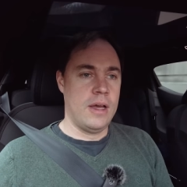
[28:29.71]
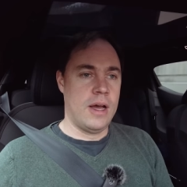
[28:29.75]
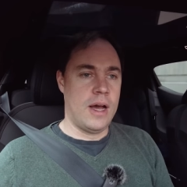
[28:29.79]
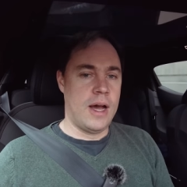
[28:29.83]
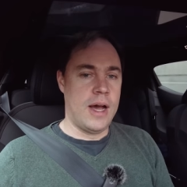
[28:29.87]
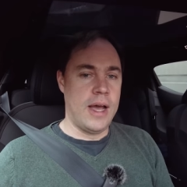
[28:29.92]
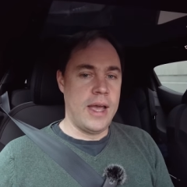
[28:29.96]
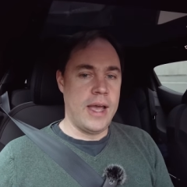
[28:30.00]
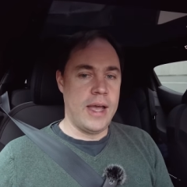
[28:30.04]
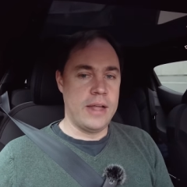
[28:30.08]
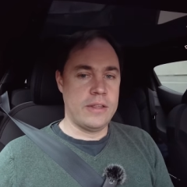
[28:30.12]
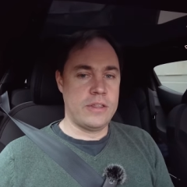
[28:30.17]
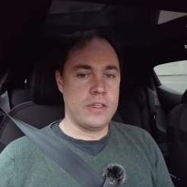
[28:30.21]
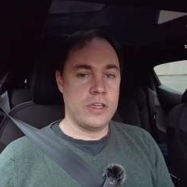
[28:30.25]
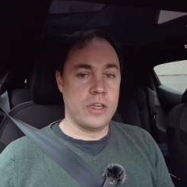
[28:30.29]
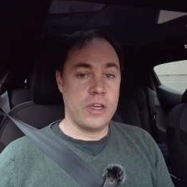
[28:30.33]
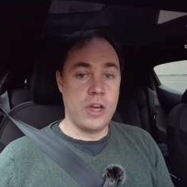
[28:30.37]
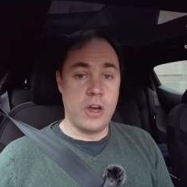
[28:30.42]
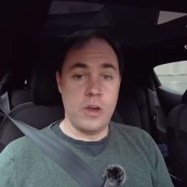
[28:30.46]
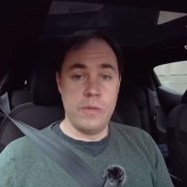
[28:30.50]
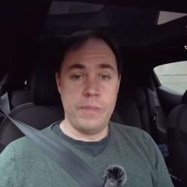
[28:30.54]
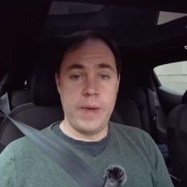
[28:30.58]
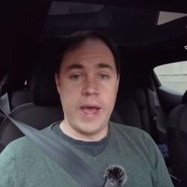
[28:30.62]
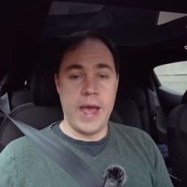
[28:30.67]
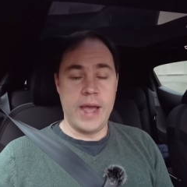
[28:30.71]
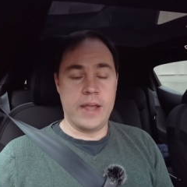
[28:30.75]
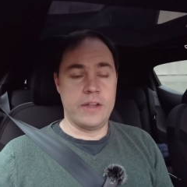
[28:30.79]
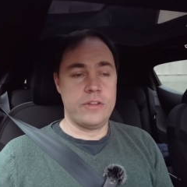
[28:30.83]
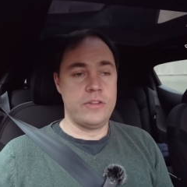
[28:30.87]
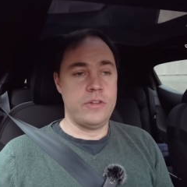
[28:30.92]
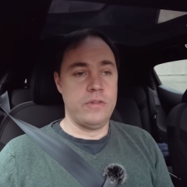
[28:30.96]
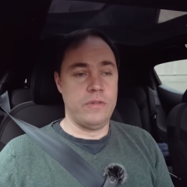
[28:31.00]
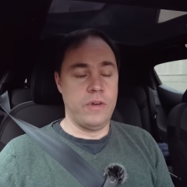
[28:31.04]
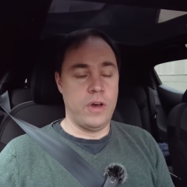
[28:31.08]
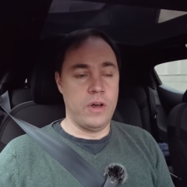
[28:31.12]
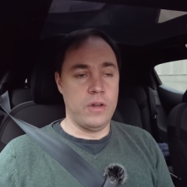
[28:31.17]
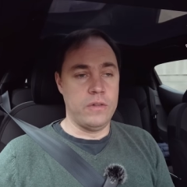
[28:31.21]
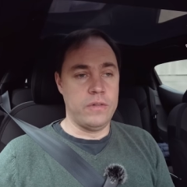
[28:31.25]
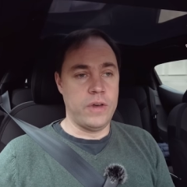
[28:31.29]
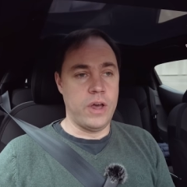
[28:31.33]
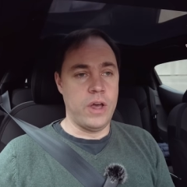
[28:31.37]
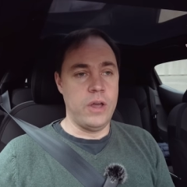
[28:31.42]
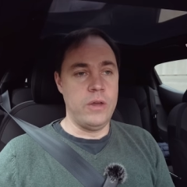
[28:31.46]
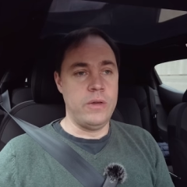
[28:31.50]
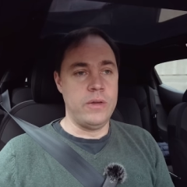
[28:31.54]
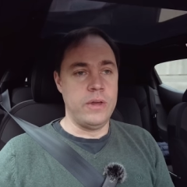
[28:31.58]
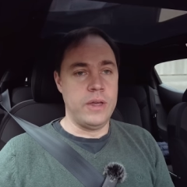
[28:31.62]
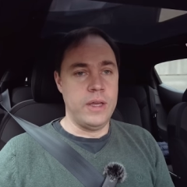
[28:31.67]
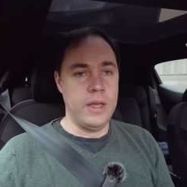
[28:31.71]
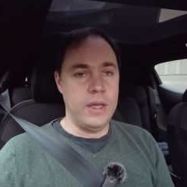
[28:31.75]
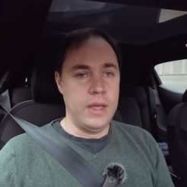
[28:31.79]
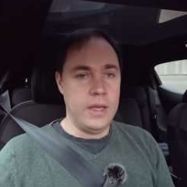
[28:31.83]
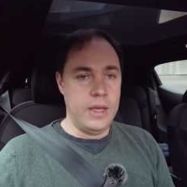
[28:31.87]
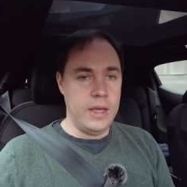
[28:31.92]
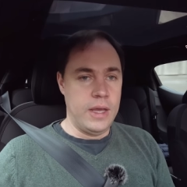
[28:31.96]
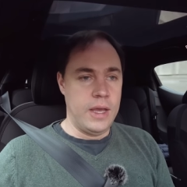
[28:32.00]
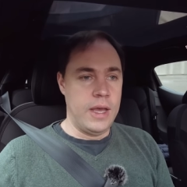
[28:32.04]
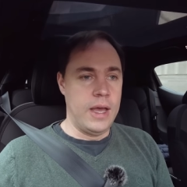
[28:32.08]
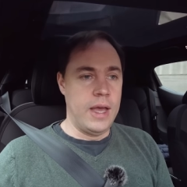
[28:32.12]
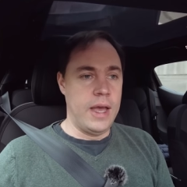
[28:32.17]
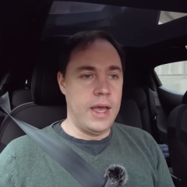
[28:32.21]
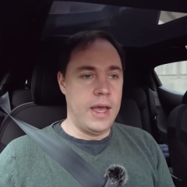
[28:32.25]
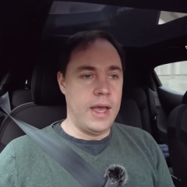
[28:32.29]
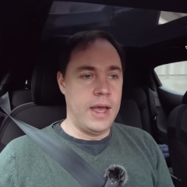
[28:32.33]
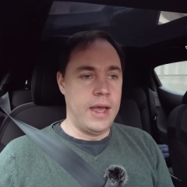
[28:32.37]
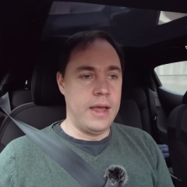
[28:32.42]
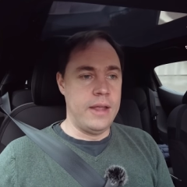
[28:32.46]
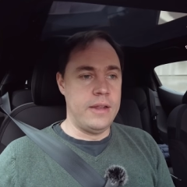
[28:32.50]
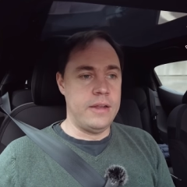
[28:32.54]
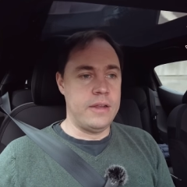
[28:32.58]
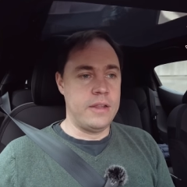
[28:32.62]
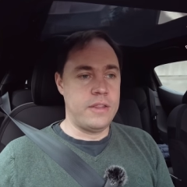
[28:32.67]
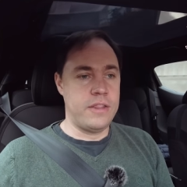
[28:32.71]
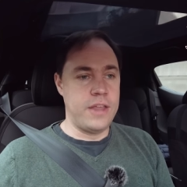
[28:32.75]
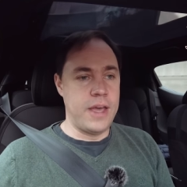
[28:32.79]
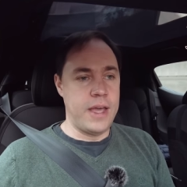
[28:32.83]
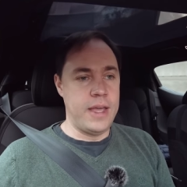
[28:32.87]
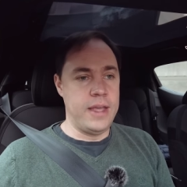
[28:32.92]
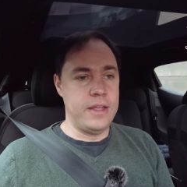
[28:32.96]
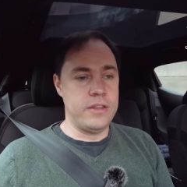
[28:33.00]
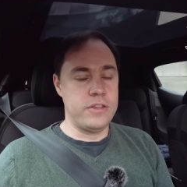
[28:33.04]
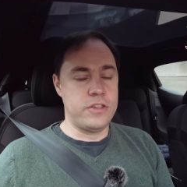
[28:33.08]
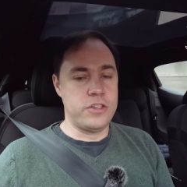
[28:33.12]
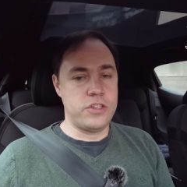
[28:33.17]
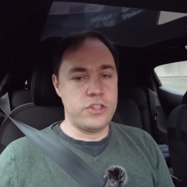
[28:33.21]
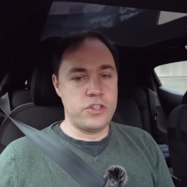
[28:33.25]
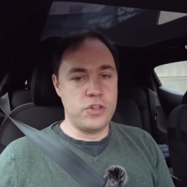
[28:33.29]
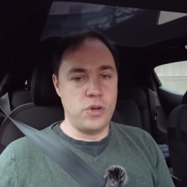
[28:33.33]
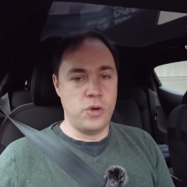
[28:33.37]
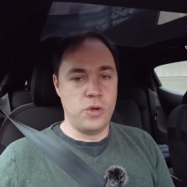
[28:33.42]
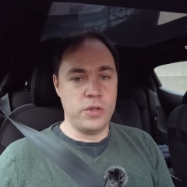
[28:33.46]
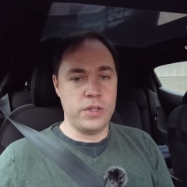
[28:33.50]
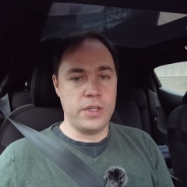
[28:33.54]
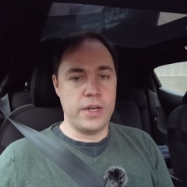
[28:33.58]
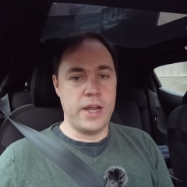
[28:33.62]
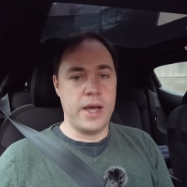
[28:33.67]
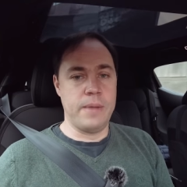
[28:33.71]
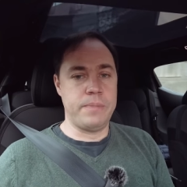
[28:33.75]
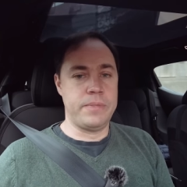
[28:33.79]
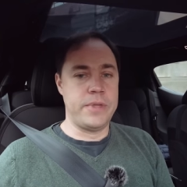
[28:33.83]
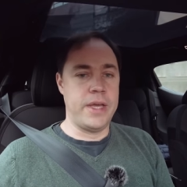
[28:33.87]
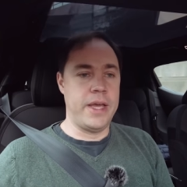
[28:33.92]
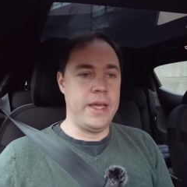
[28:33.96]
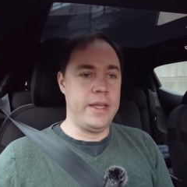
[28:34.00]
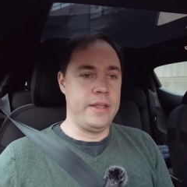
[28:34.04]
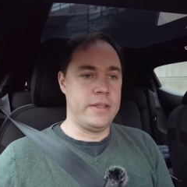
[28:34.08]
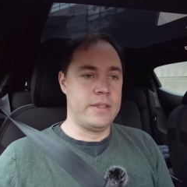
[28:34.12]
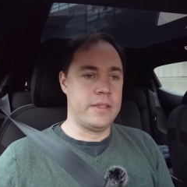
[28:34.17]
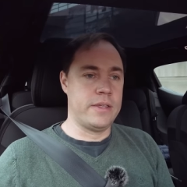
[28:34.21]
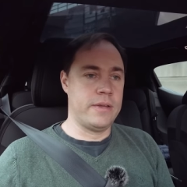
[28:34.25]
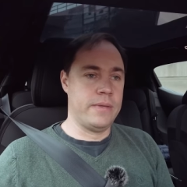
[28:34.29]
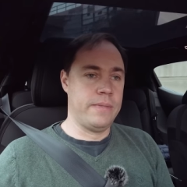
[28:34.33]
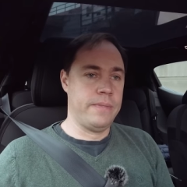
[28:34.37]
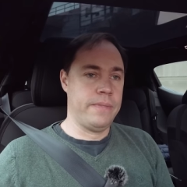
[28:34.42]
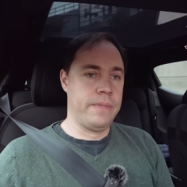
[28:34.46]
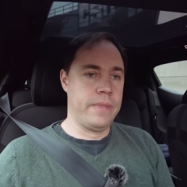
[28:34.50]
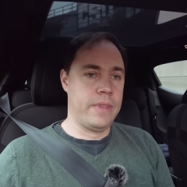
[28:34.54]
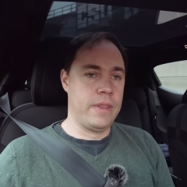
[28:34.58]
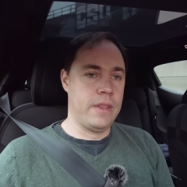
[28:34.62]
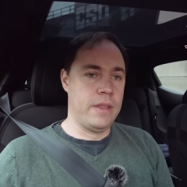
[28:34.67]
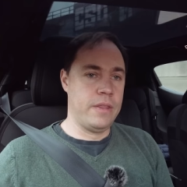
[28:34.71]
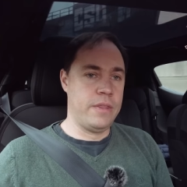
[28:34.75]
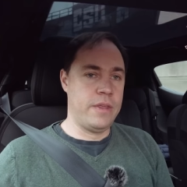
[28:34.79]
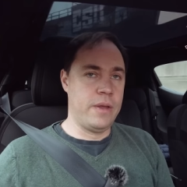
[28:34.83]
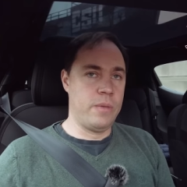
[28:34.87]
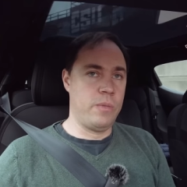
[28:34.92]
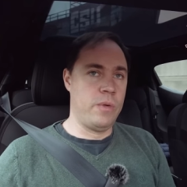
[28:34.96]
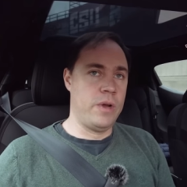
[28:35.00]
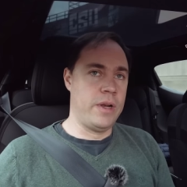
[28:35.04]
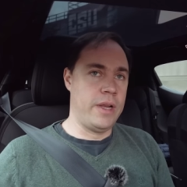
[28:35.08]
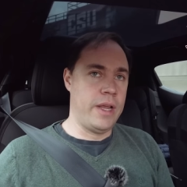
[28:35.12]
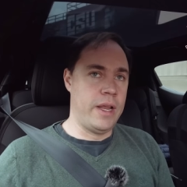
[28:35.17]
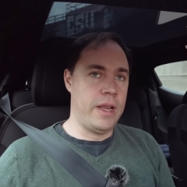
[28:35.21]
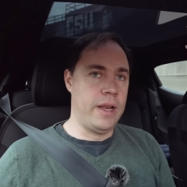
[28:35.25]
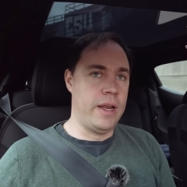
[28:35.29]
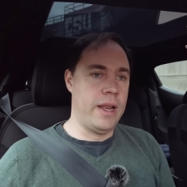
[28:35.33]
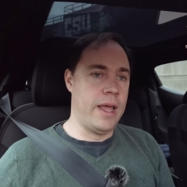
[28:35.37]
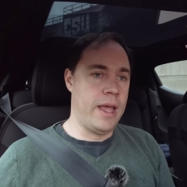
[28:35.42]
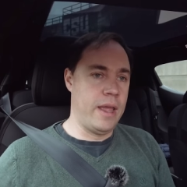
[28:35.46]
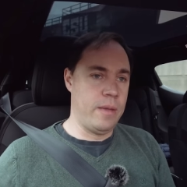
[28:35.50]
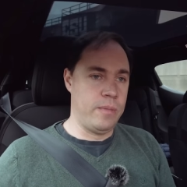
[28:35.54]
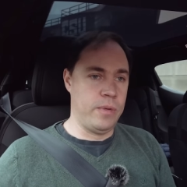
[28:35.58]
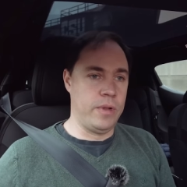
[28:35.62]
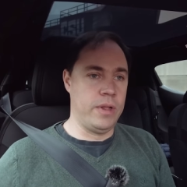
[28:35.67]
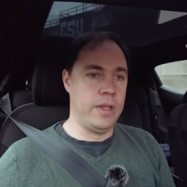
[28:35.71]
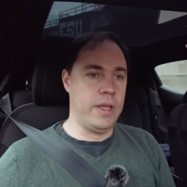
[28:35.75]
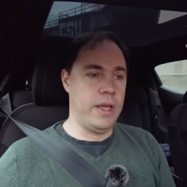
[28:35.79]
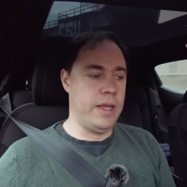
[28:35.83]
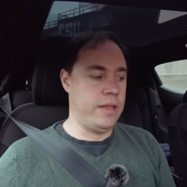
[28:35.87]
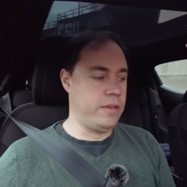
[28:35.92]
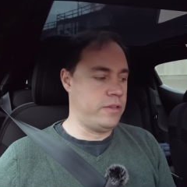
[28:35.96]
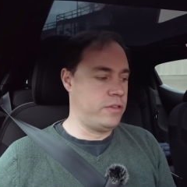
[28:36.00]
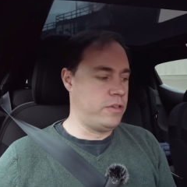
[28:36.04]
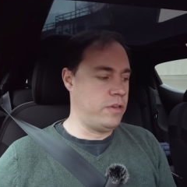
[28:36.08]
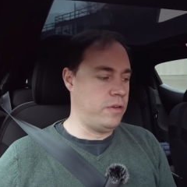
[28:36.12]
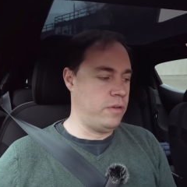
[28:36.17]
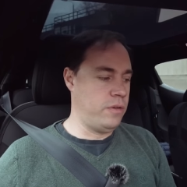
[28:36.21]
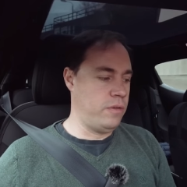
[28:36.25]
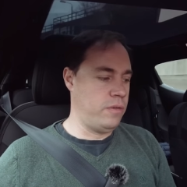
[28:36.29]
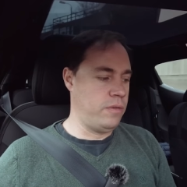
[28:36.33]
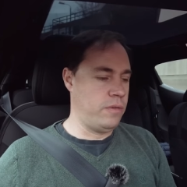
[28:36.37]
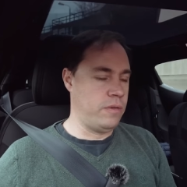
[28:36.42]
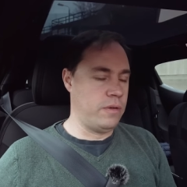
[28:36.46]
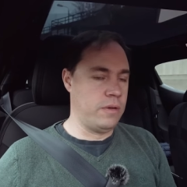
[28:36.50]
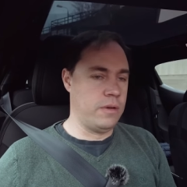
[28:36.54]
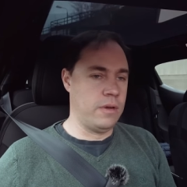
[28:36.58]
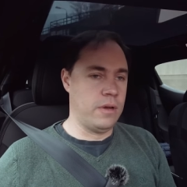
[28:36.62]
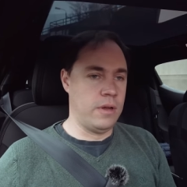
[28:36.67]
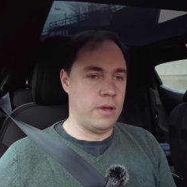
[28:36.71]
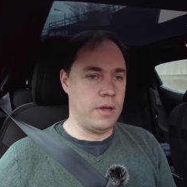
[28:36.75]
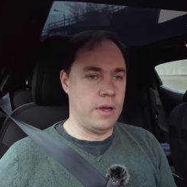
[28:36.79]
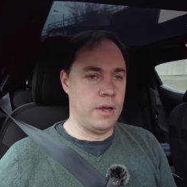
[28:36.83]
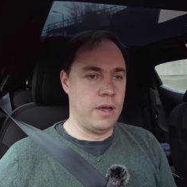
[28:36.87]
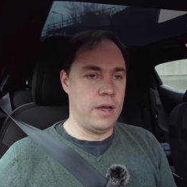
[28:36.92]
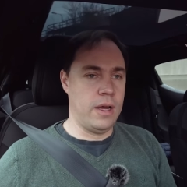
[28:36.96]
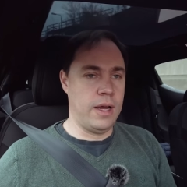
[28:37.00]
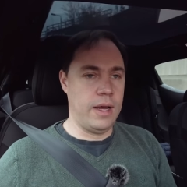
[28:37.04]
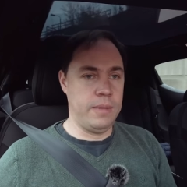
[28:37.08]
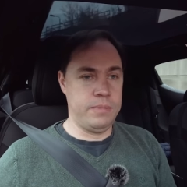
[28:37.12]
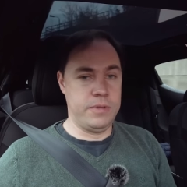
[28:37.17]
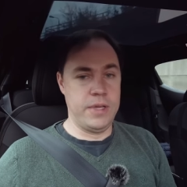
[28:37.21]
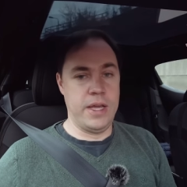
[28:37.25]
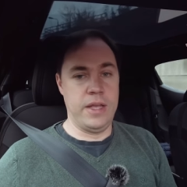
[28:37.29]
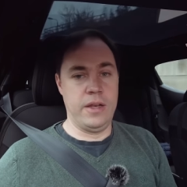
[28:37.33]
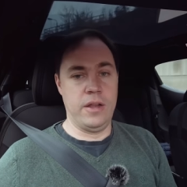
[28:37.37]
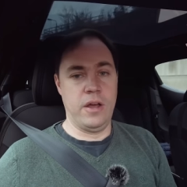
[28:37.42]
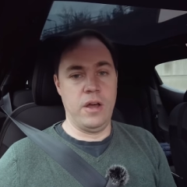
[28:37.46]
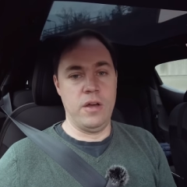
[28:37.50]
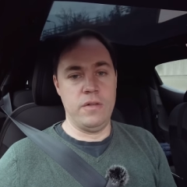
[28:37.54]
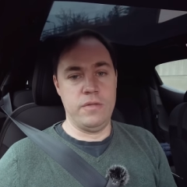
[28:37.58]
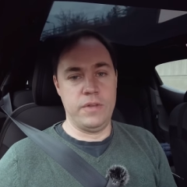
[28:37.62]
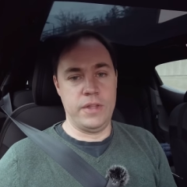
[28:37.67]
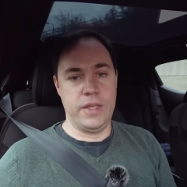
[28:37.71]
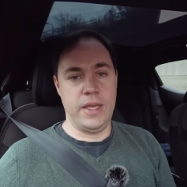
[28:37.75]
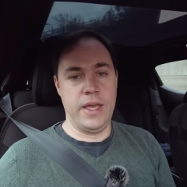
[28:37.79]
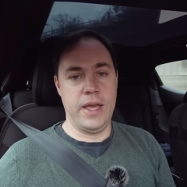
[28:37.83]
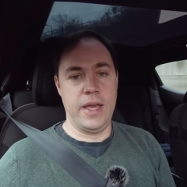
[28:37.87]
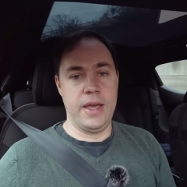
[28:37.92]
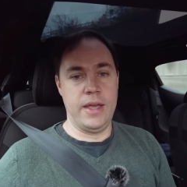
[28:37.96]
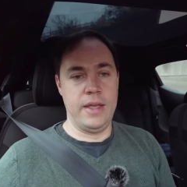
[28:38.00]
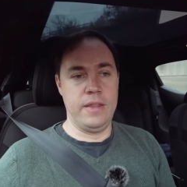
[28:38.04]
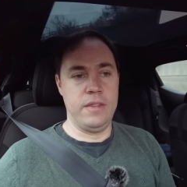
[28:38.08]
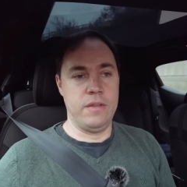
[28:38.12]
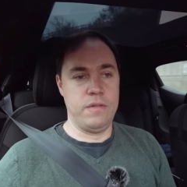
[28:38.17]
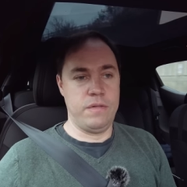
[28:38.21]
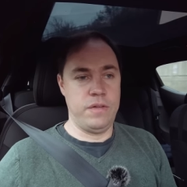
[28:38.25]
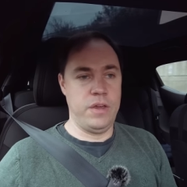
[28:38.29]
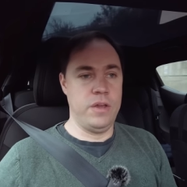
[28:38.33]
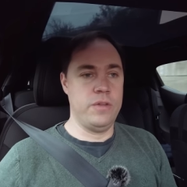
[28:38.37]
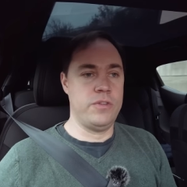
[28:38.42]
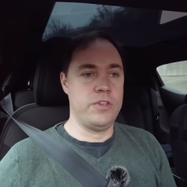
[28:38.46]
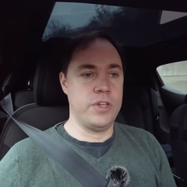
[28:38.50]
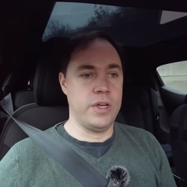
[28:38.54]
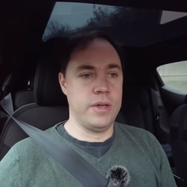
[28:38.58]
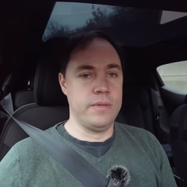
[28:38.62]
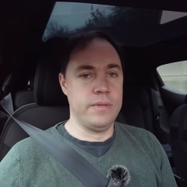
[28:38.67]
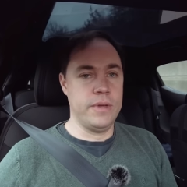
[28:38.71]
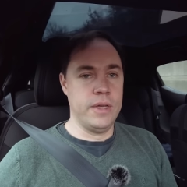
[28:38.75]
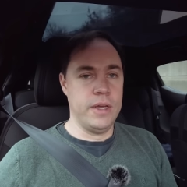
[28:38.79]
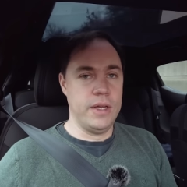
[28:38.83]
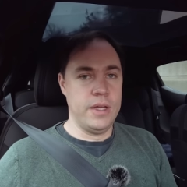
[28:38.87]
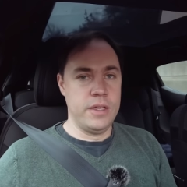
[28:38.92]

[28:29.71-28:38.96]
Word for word: I had to go back to Volvo, and they installed an update that would enable it to update over-the-air in the future.